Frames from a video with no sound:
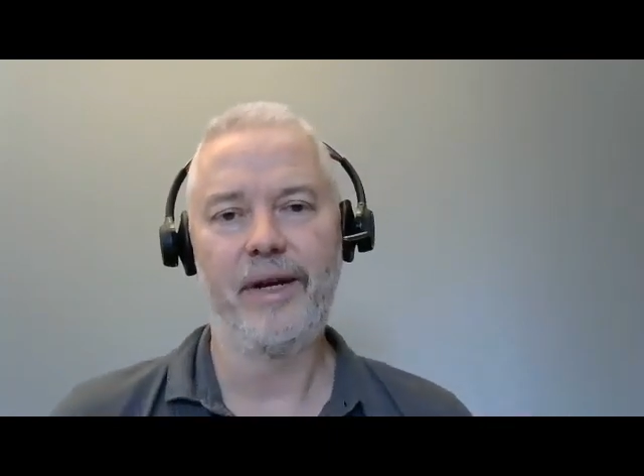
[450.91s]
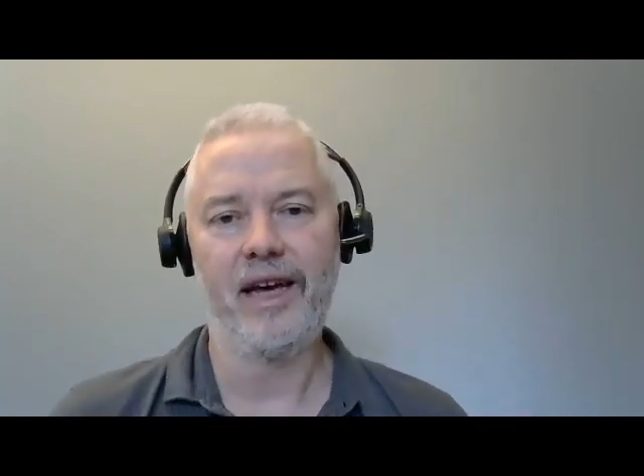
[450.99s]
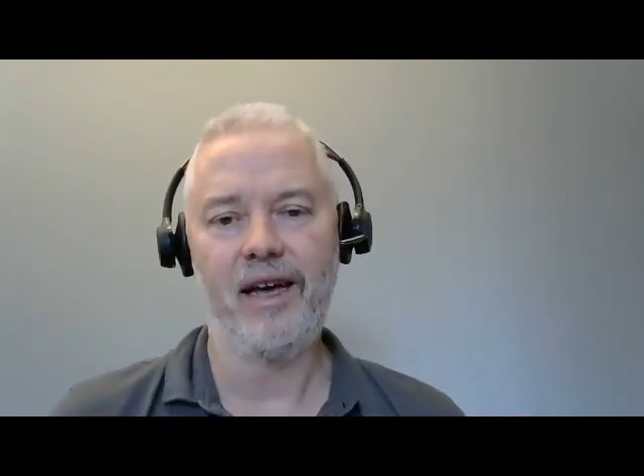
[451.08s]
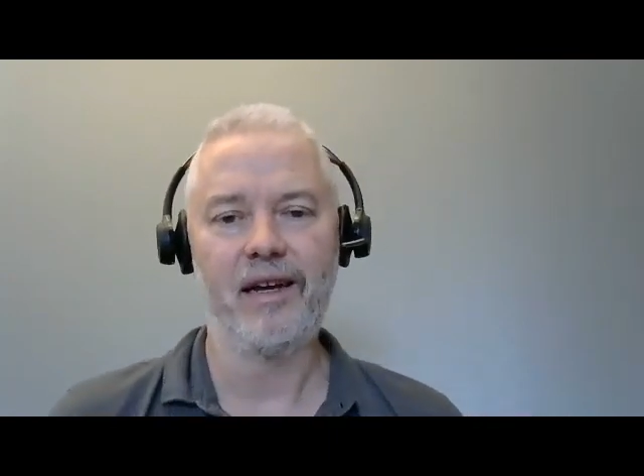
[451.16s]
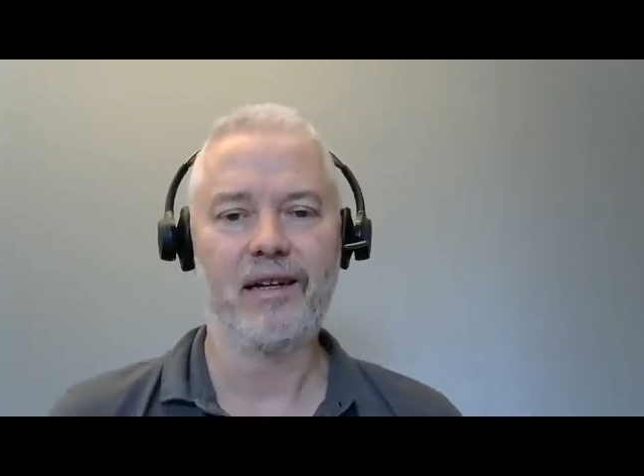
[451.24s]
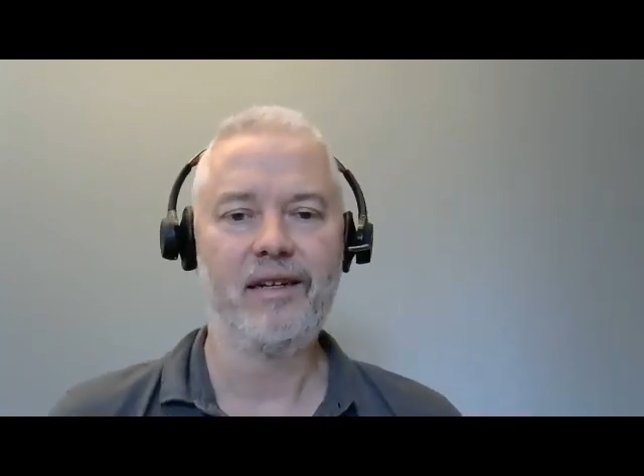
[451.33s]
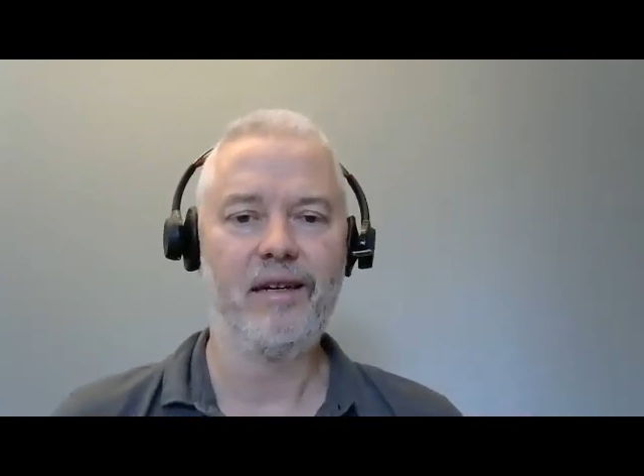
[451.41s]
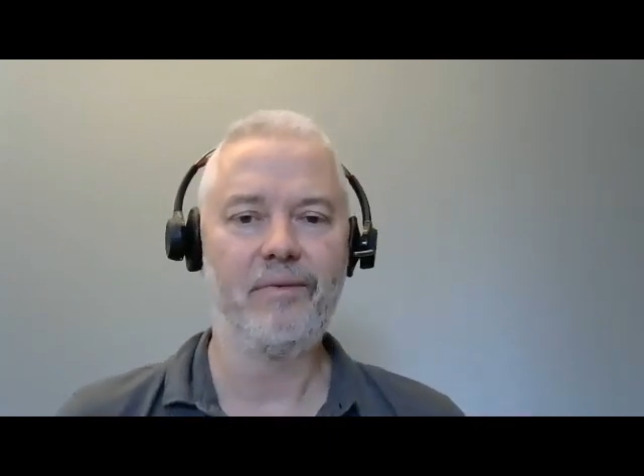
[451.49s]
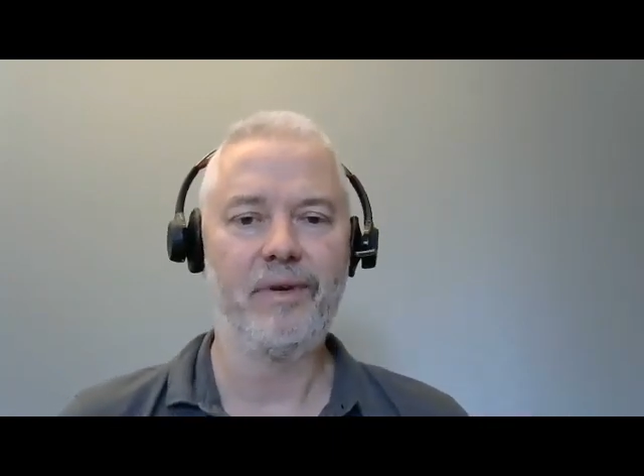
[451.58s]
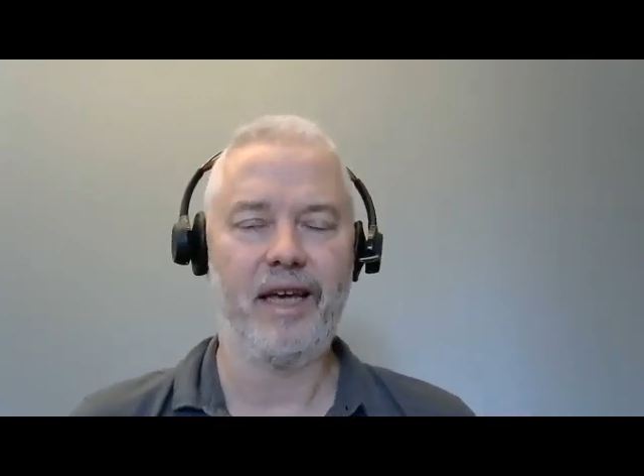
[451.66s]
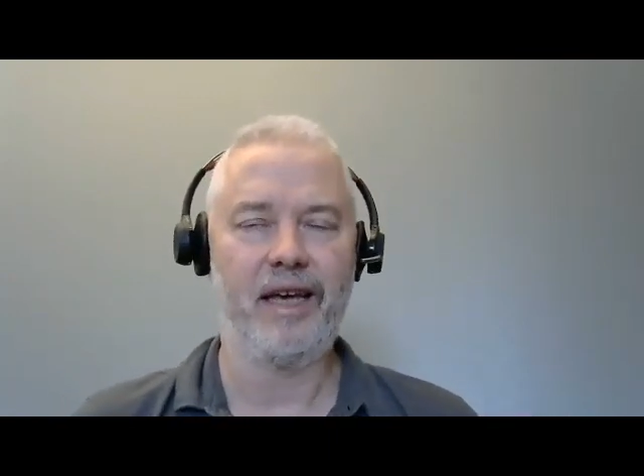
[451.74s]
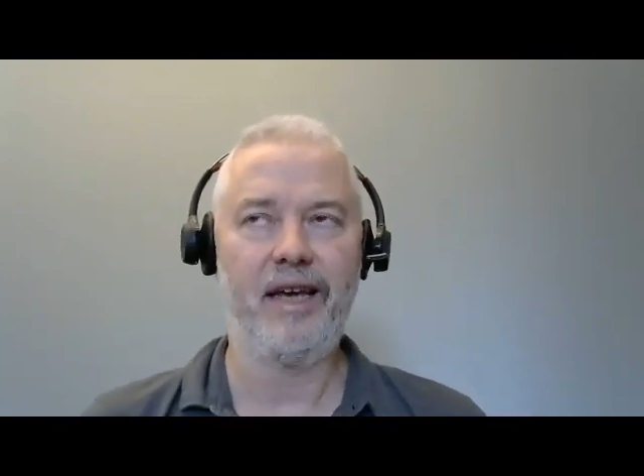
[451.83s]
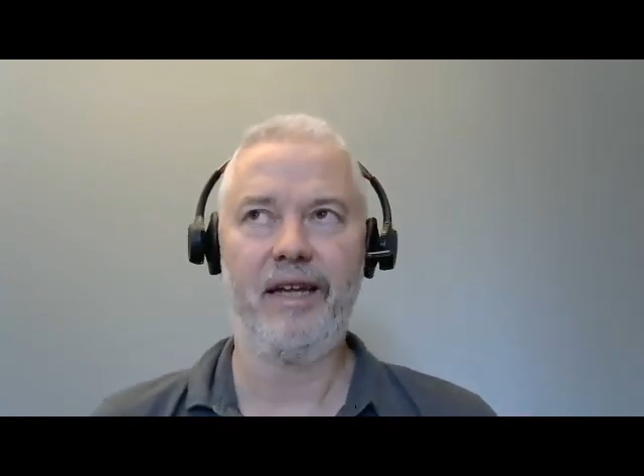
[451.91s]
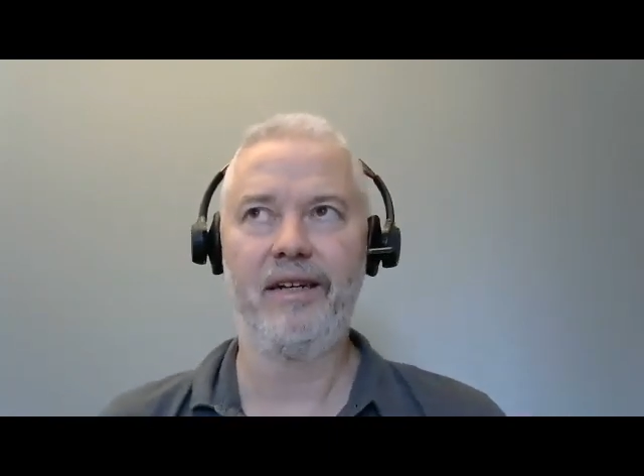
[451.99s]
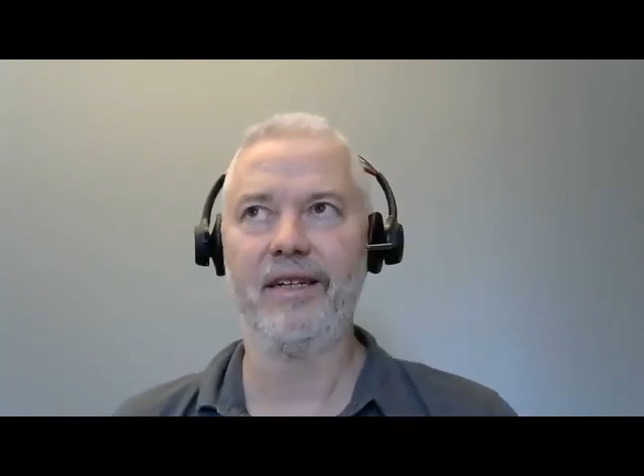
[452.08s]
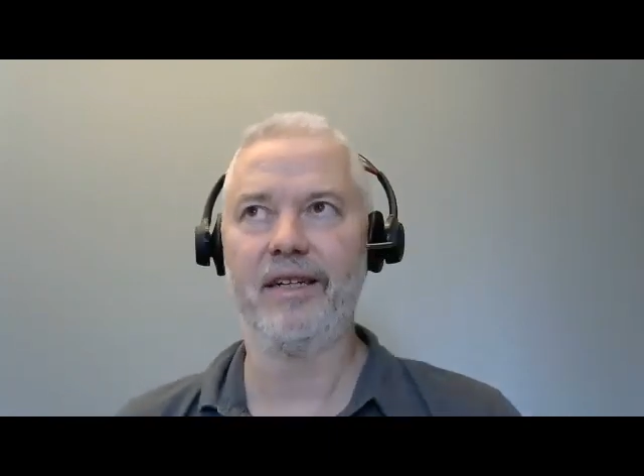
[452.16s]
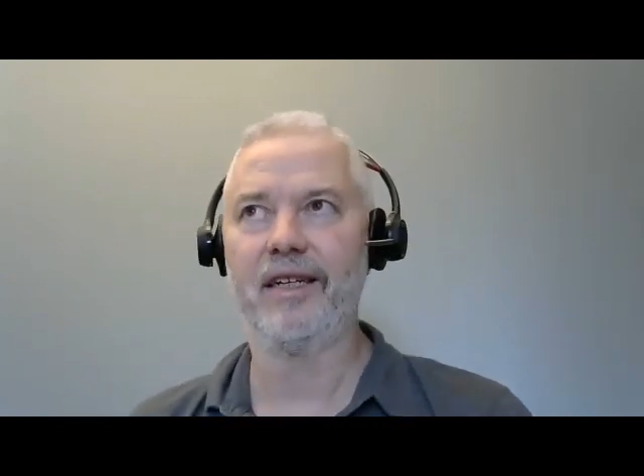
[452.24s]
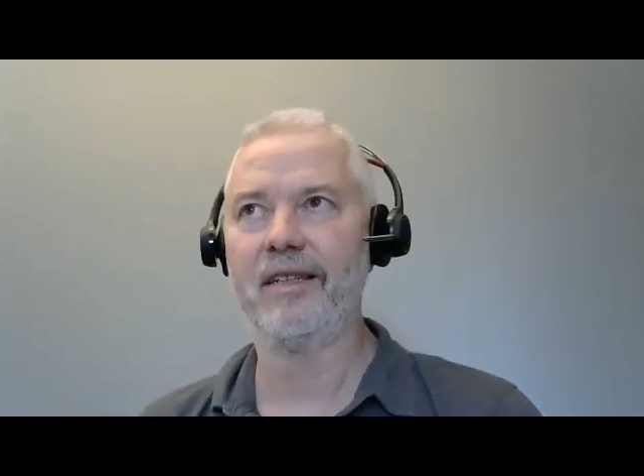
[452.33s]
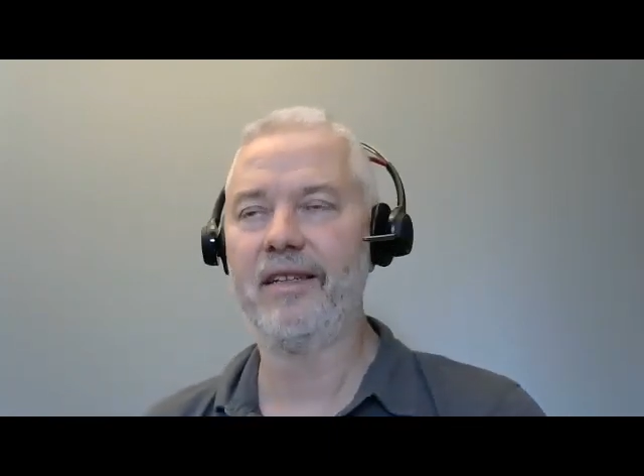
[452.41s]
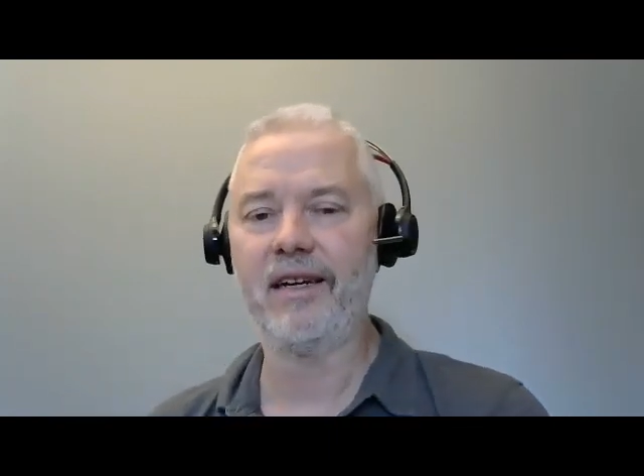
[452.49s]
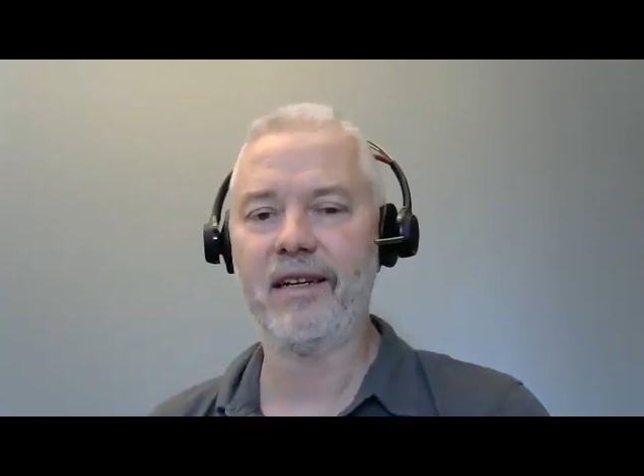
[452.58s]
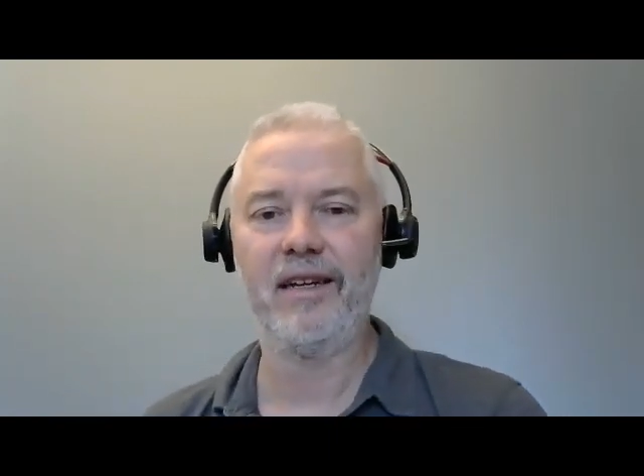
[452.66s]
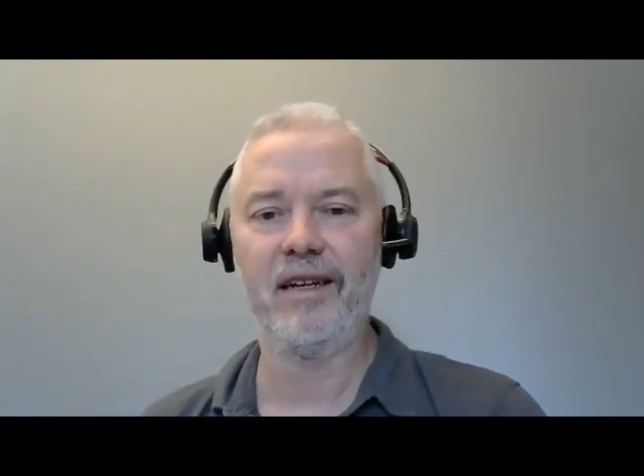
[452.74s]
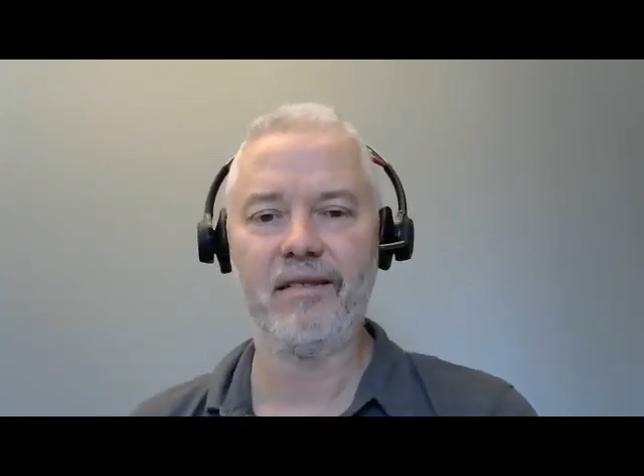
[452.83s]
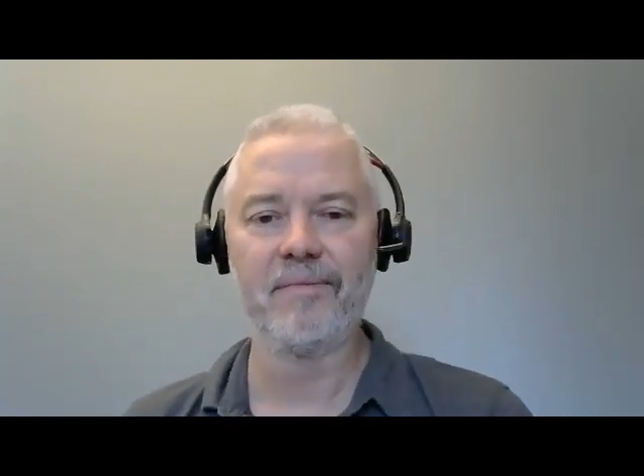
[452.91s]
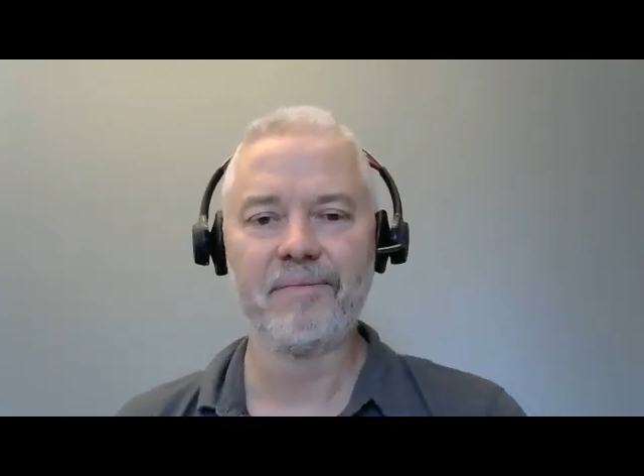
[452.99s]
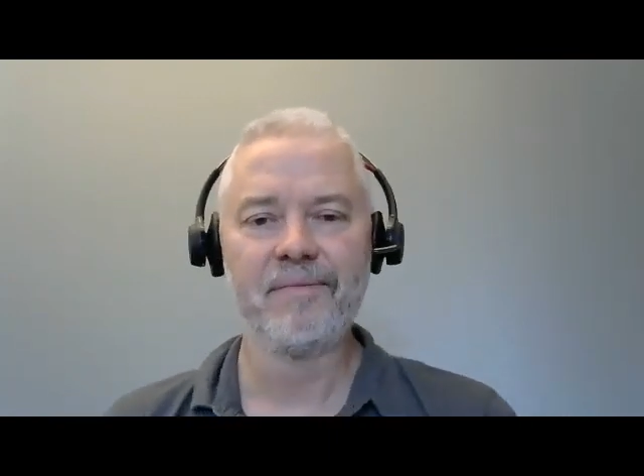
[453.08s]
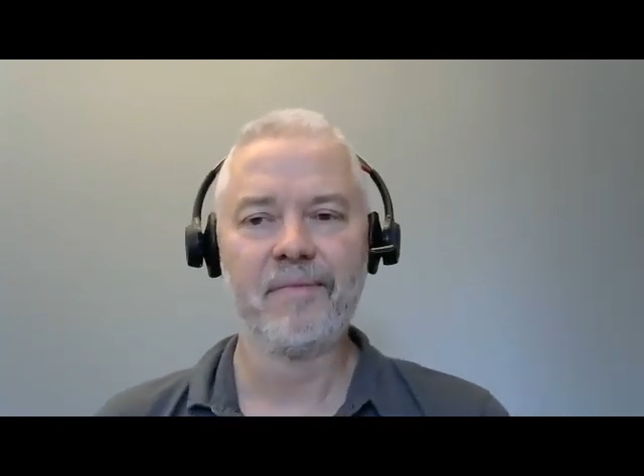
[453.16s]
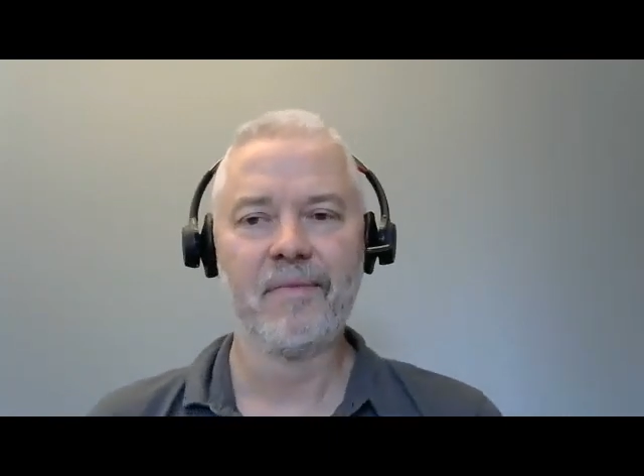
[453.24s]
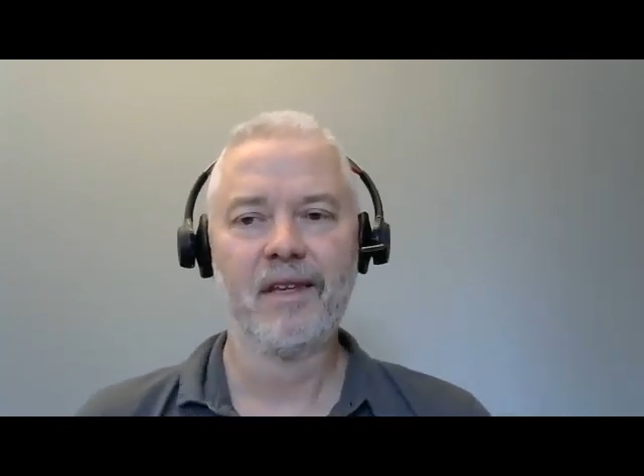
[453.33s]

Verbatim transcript: You know, we had ARCnet, we had uh, DECnet.